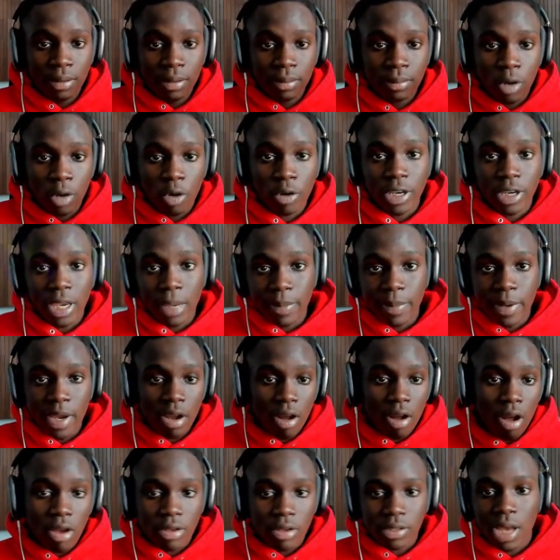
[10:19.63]
or KPI
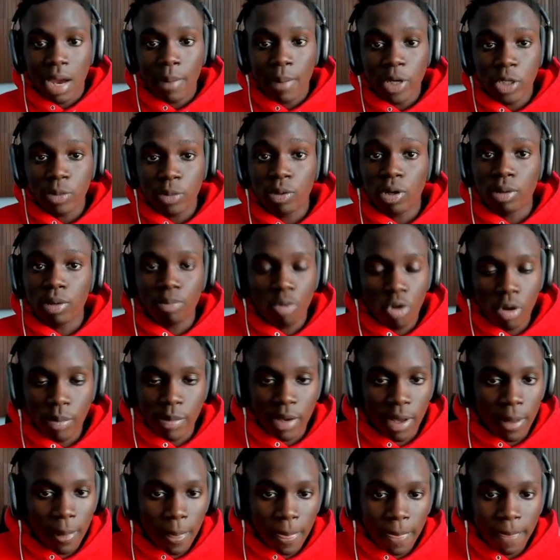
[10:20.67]
cost? How much per
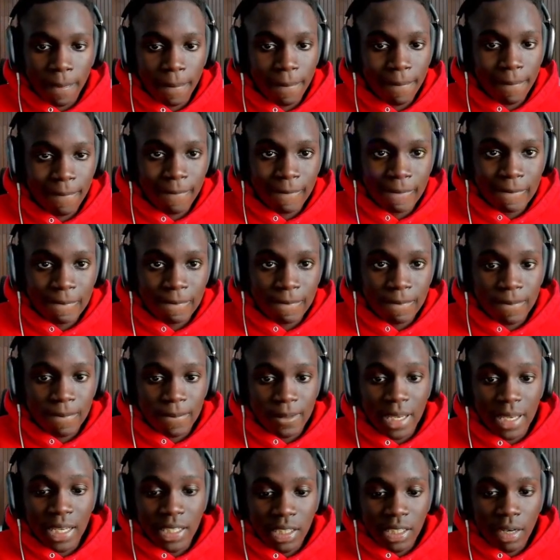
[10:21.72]
appointment?
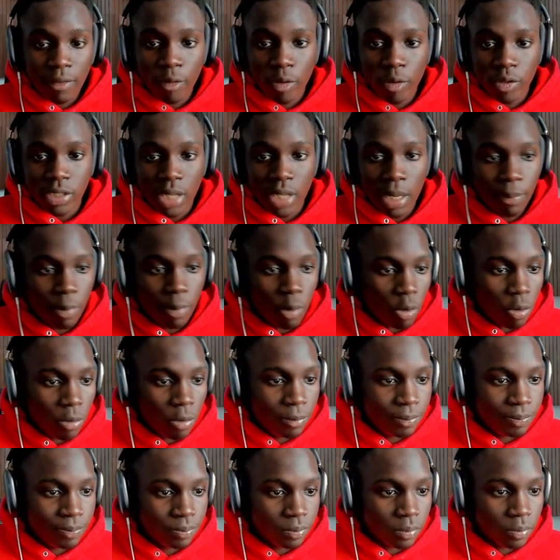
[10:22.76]
Let's say, for example,
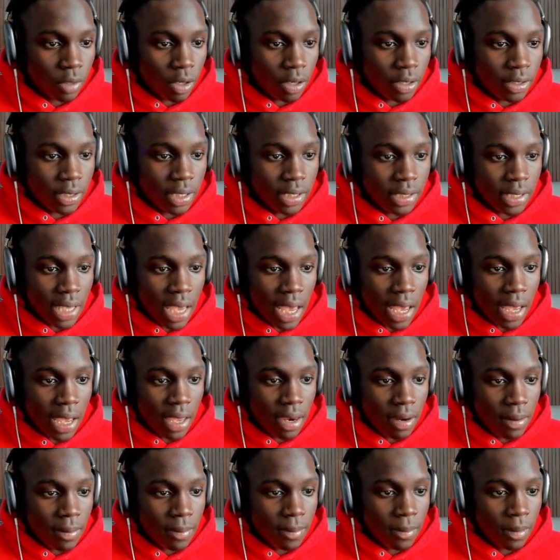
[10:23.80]
on this
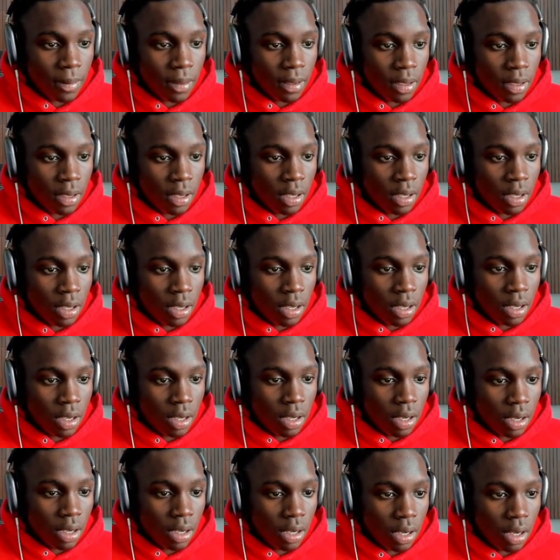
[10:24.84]
ad,
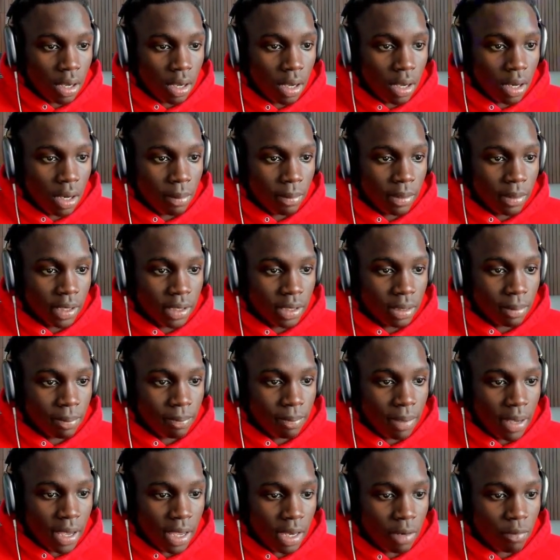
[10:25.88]
let me get the
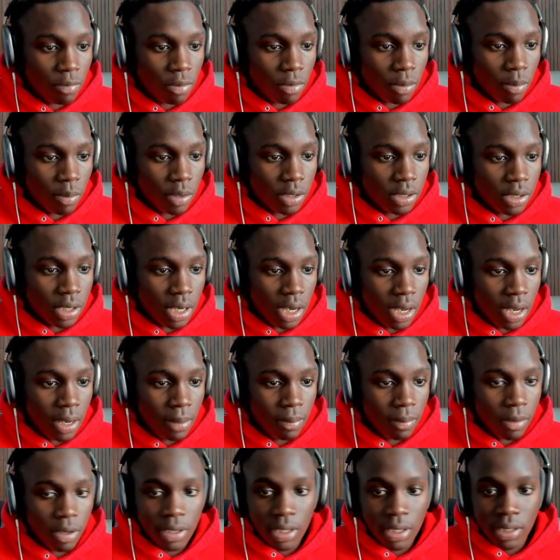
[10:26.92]
pen one more time.
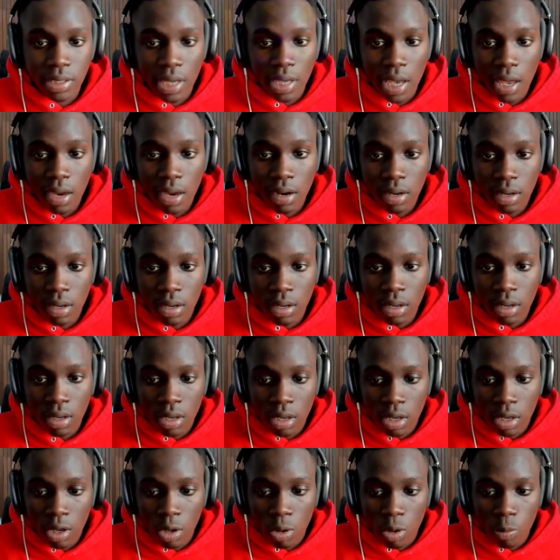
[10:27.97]
On this ad,
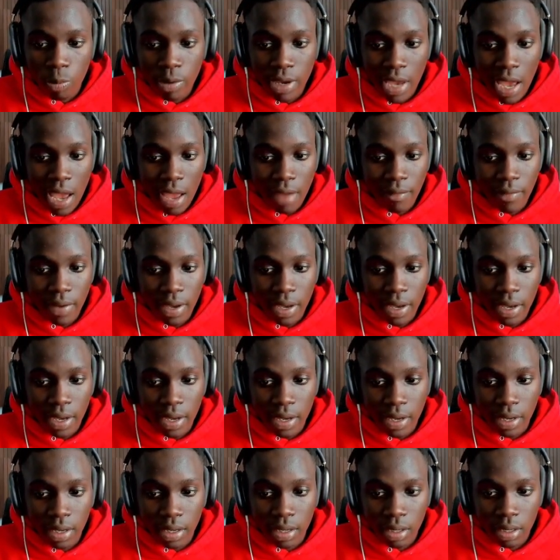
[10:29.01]
we have
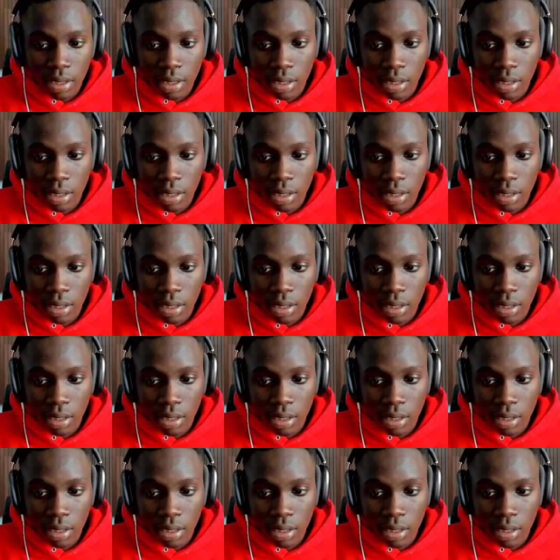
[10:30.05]
a,